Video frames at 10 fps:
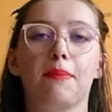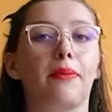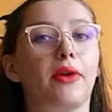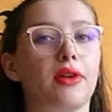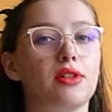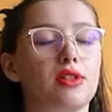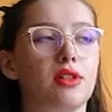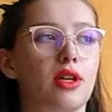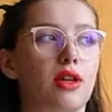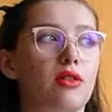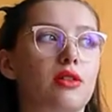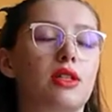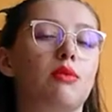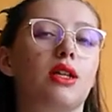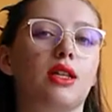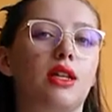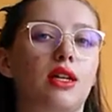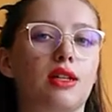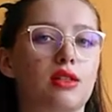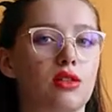But ultimately,
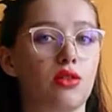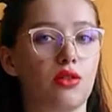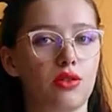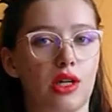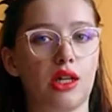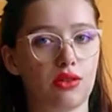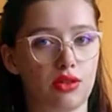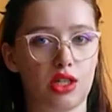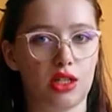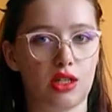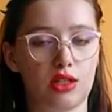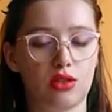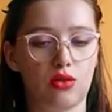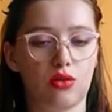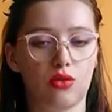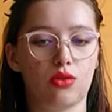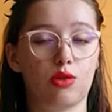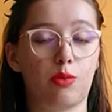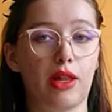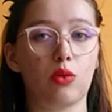it's your energy, it's your
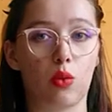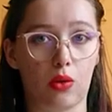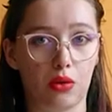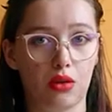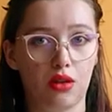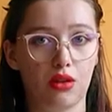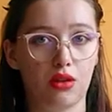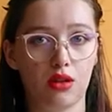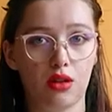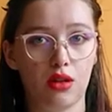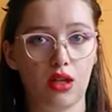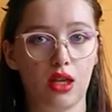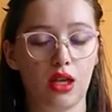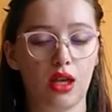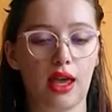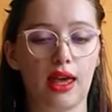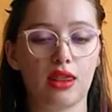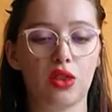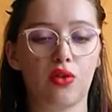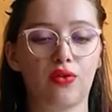spell work.
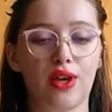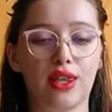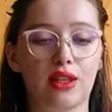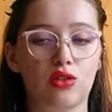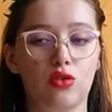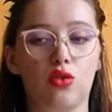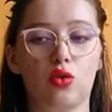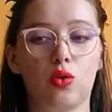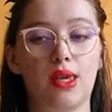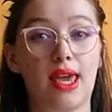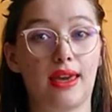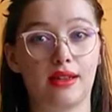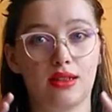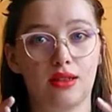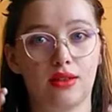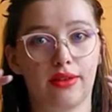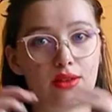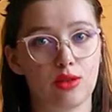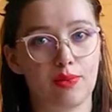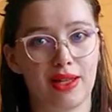And the fact that you create the
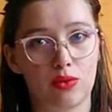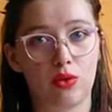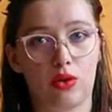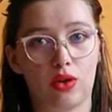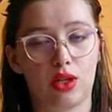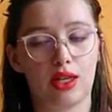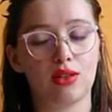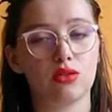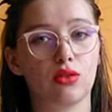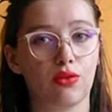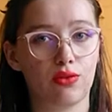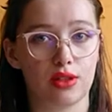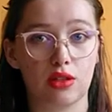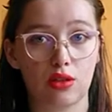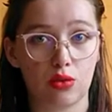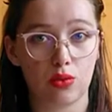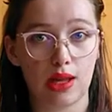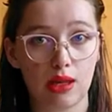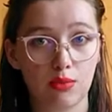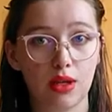spell work into the physical
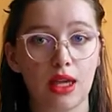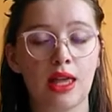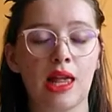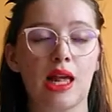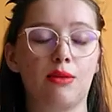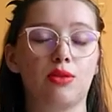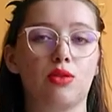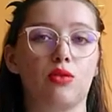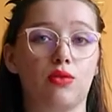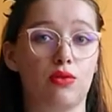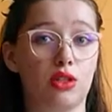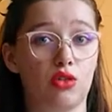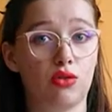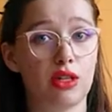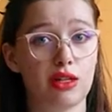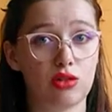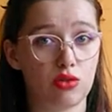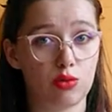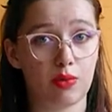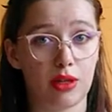realm helps you visualize
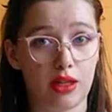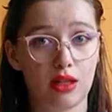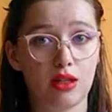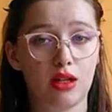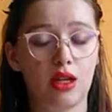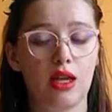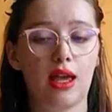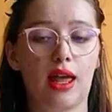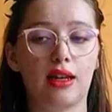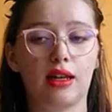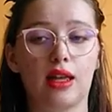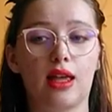your spell and